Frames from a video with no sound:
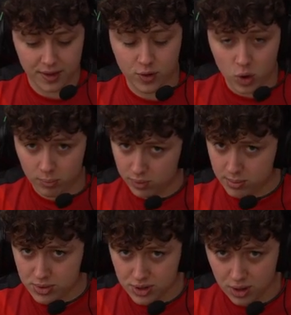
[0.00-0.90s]
If you're a
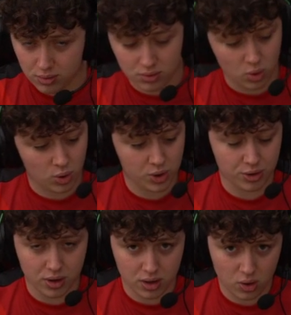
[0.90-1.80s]
brimstone or
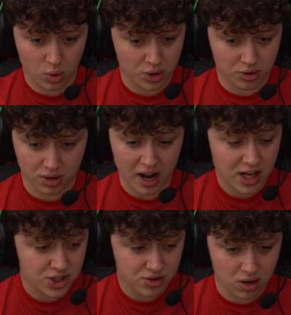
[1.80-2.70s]
you're an, or you're an
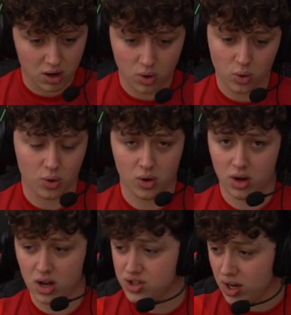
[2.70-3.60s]
Astra or
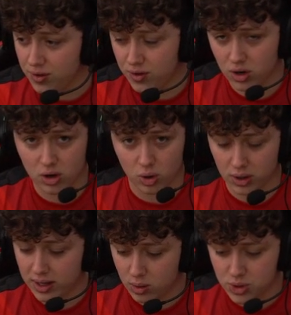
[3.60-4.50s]
a Cypher or a
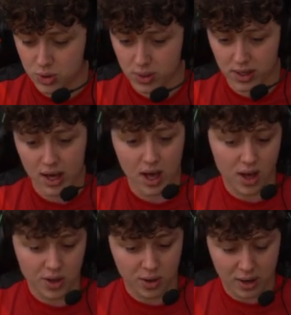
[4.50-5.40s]
Killjoy,
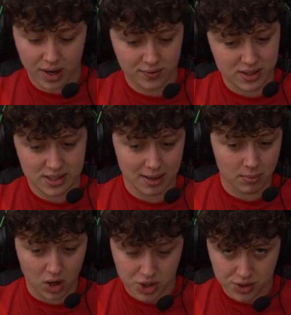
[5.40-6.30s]
you don't have the same
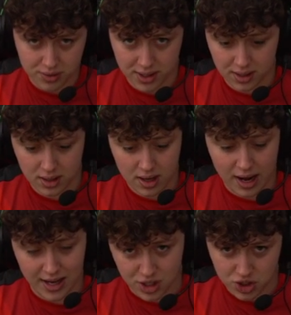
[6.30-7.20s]
luxury
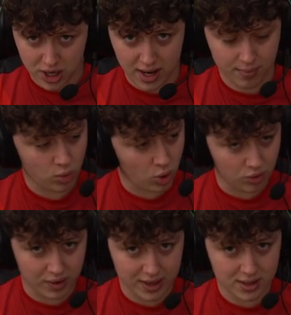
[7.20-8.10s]
as a Jett or a
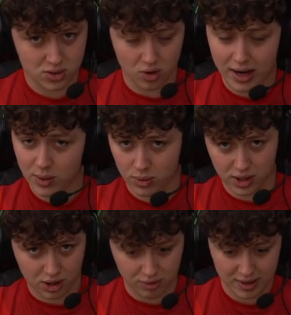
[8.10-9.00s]
Raze or anyone
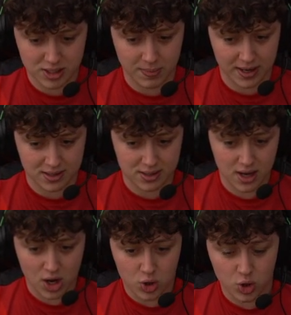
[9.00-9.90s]
that can create space
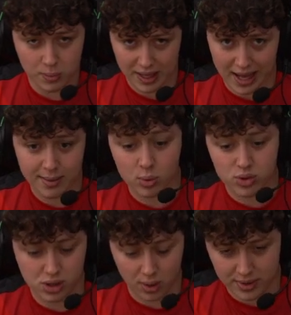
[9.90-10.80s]
to be able
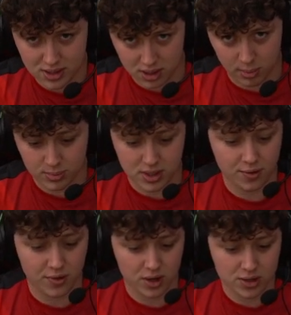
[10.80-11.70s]
to go into the bomb
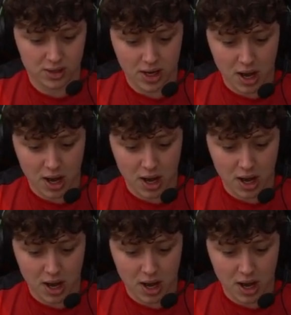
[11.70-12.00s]
site first.